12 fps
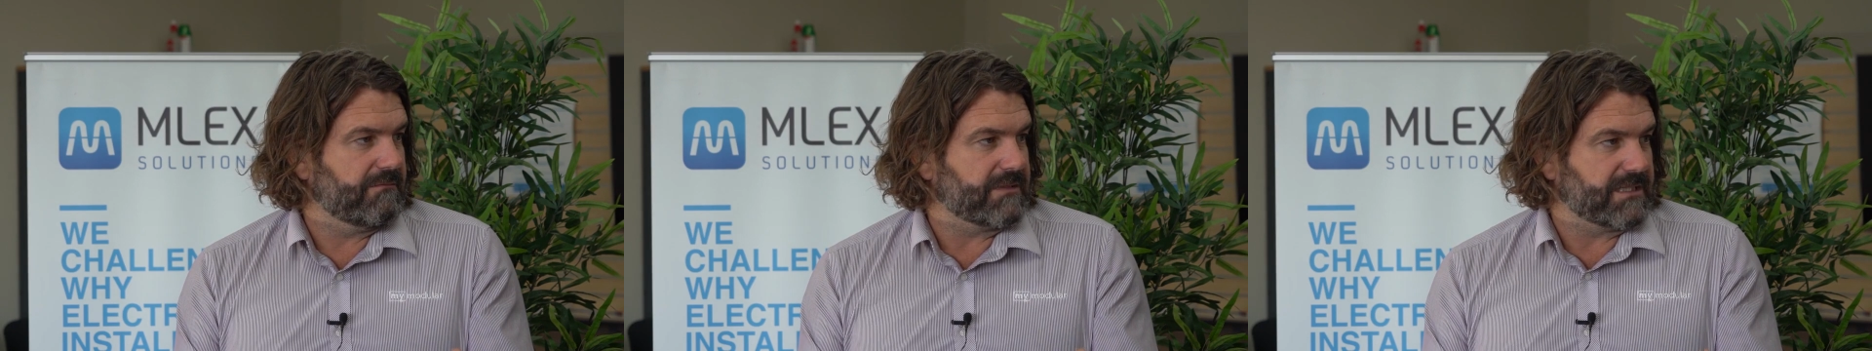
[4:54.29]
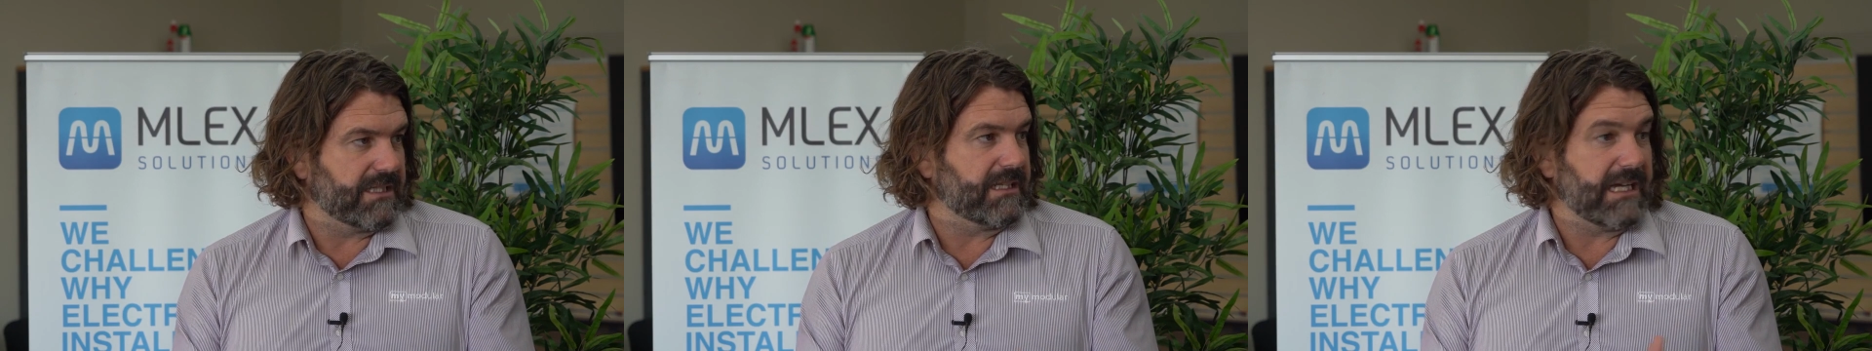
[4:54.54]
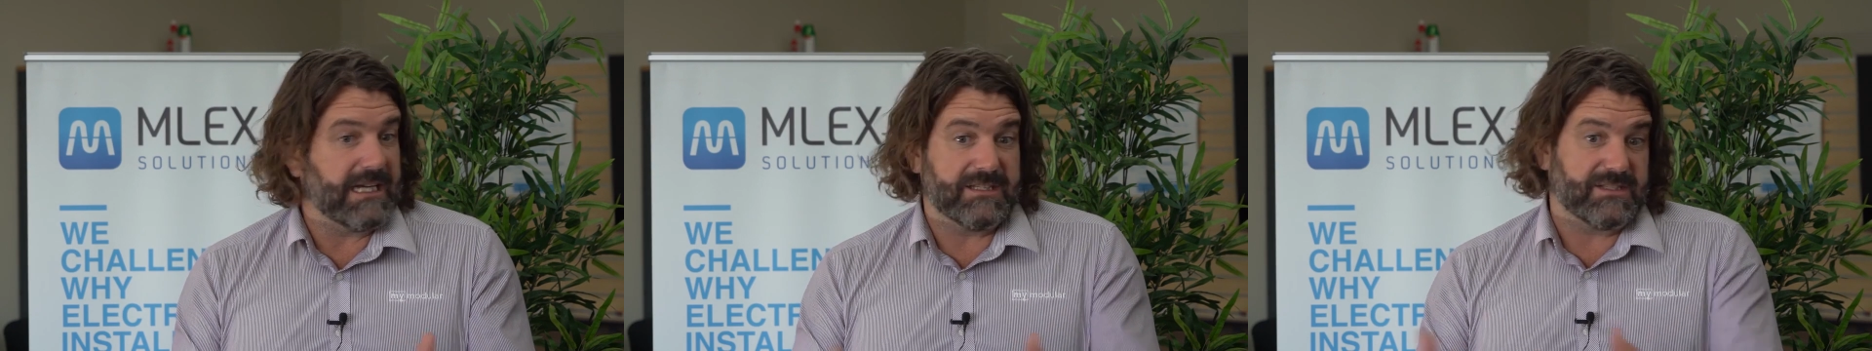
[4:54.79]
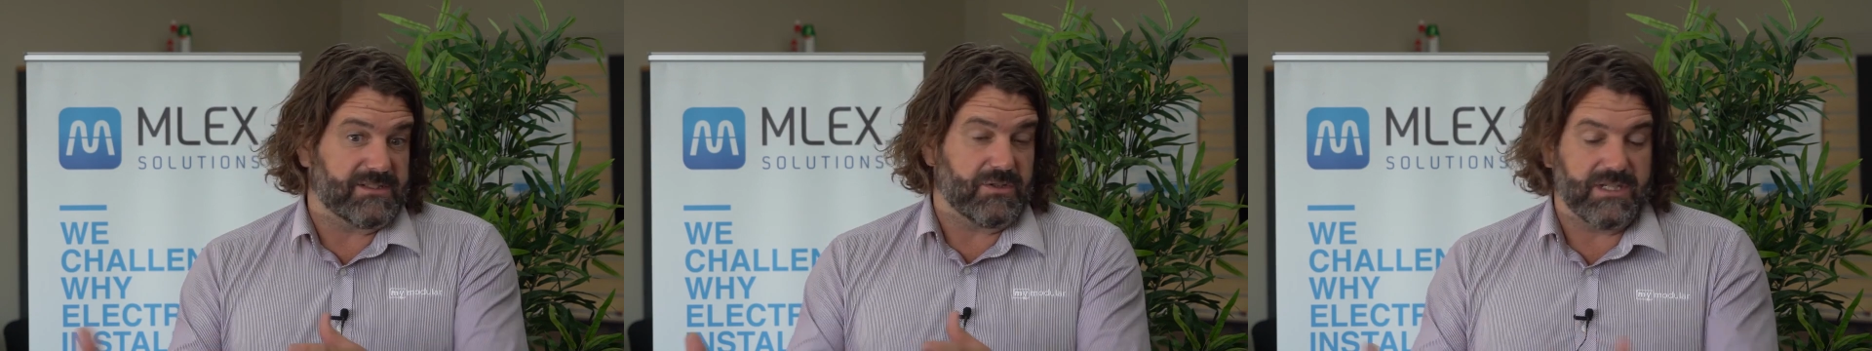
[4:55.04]
dedicated
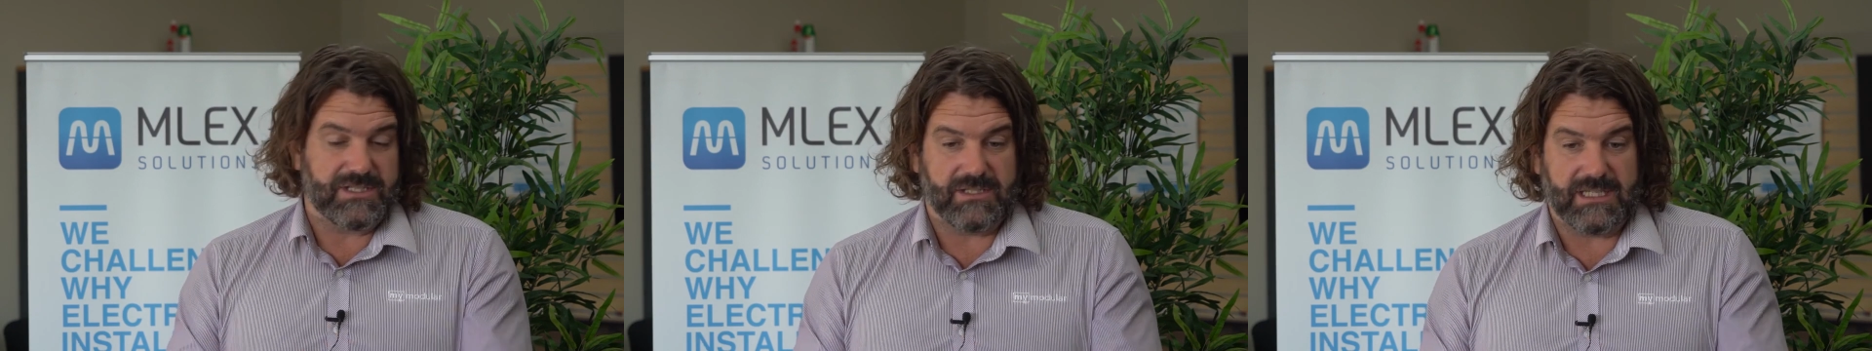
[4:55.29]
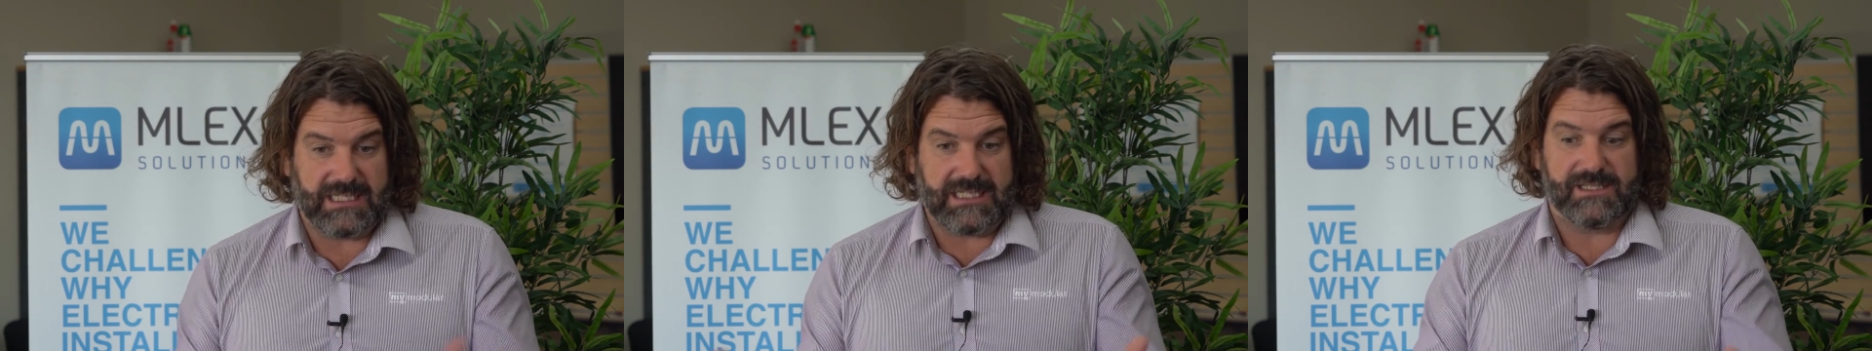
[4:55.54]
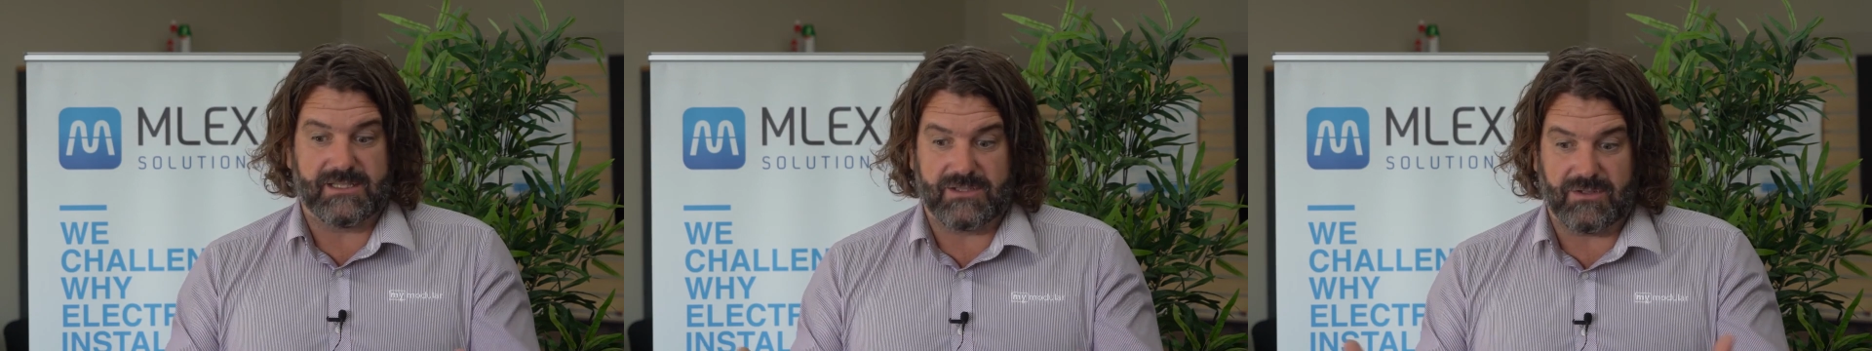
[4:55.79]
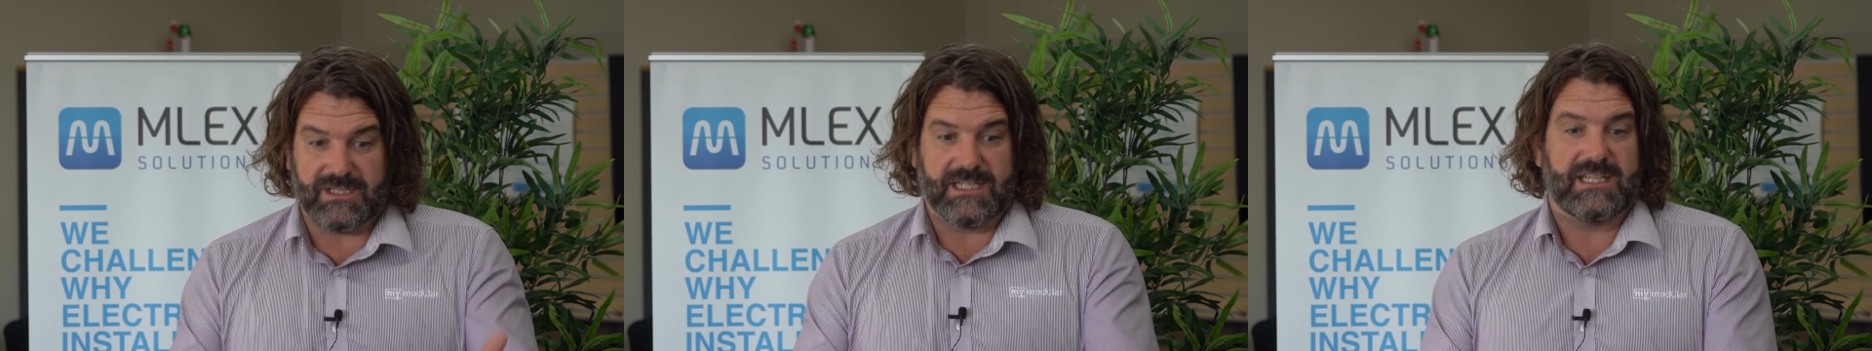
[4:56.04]
to site, so they get it to
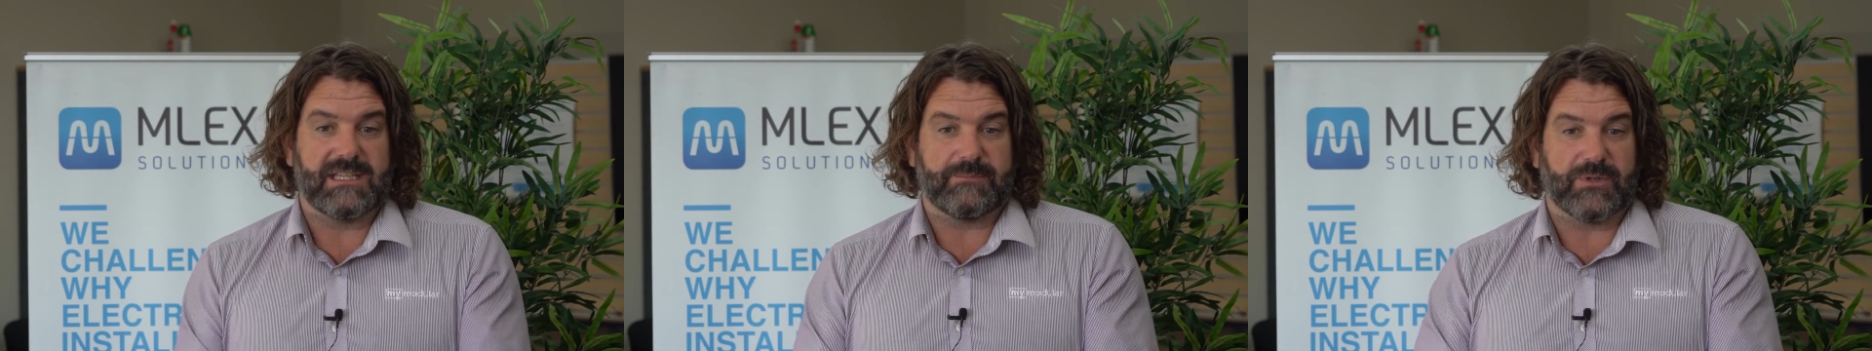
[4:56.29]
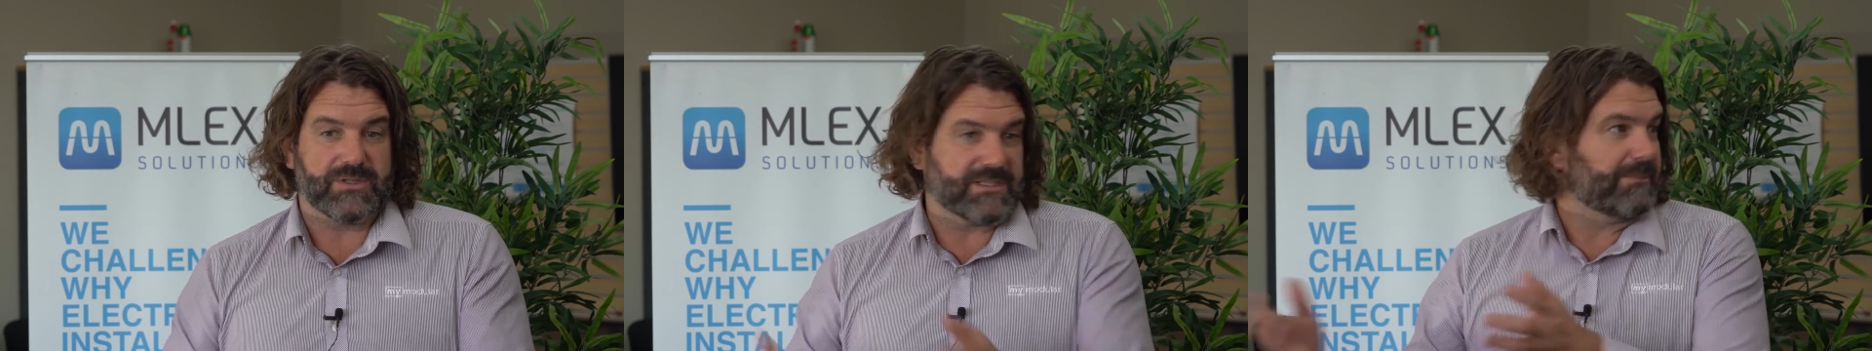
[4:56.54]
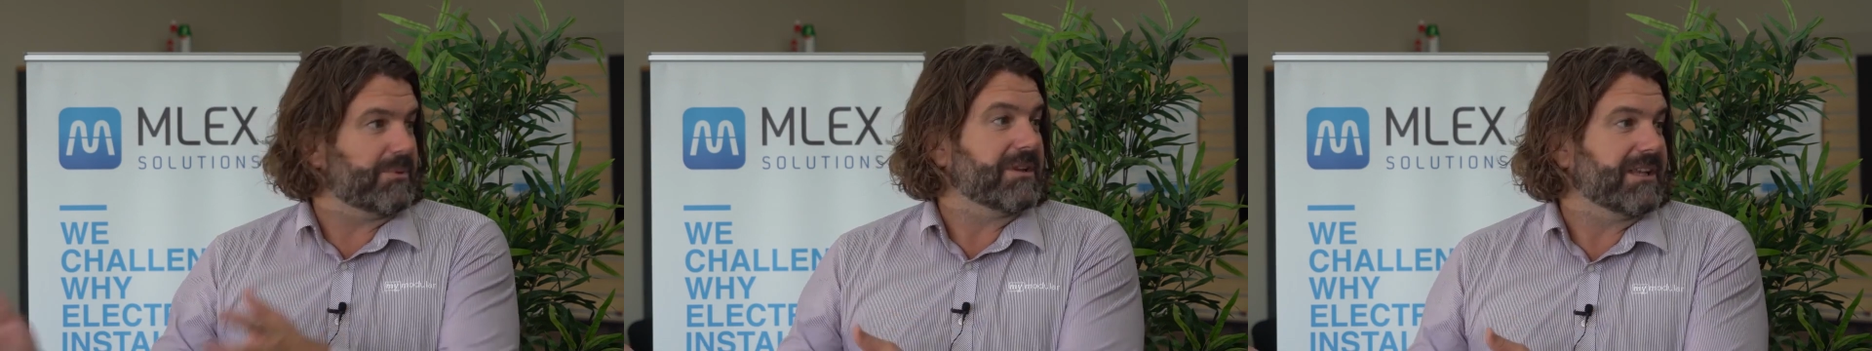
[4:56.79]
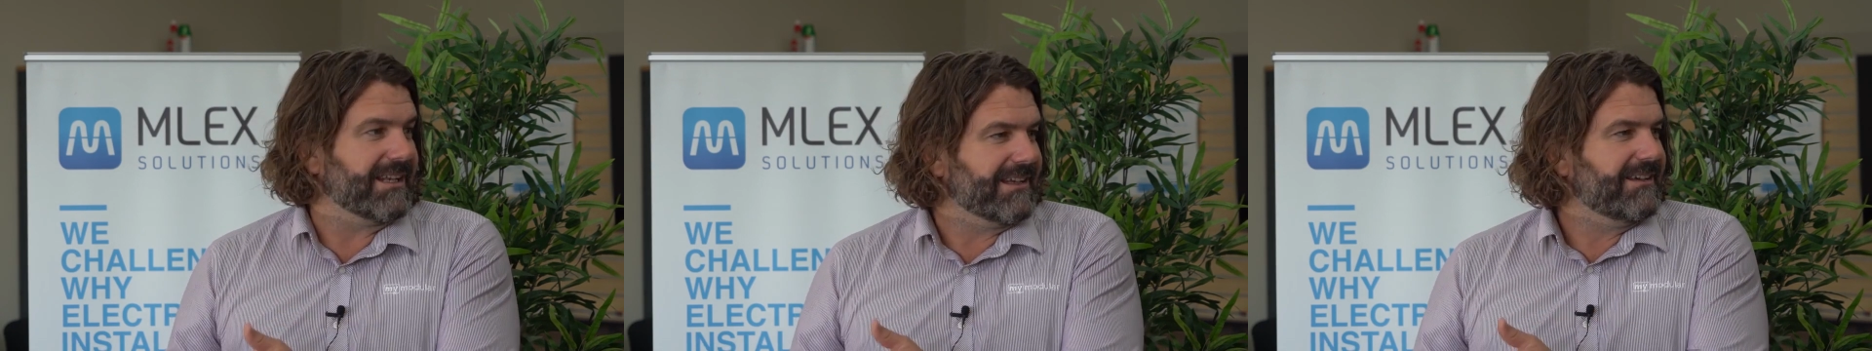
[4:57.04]
site, they get the box, they put
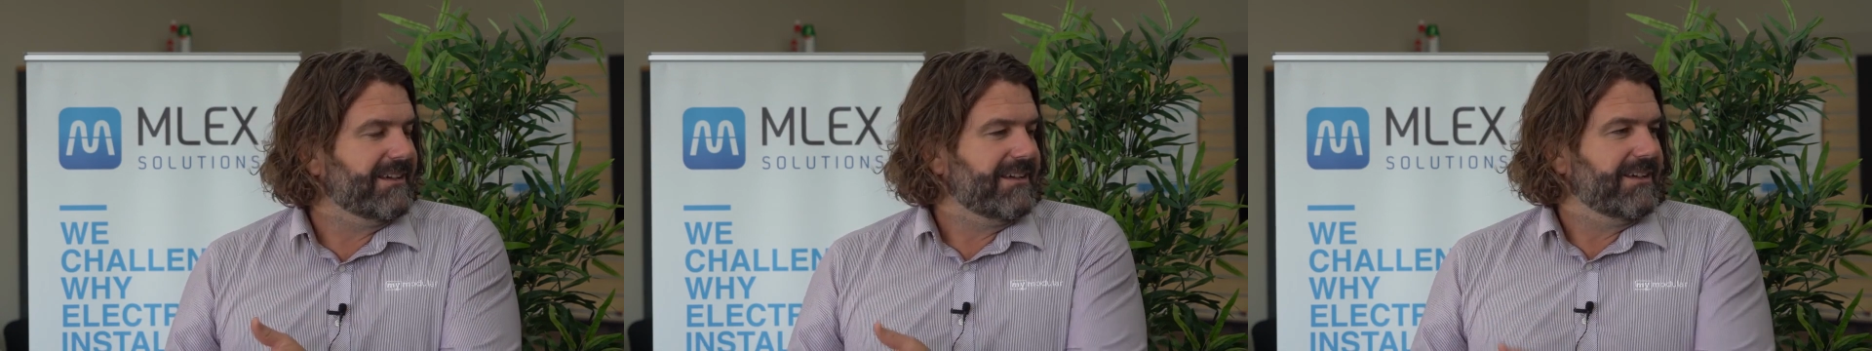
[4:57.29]
it in,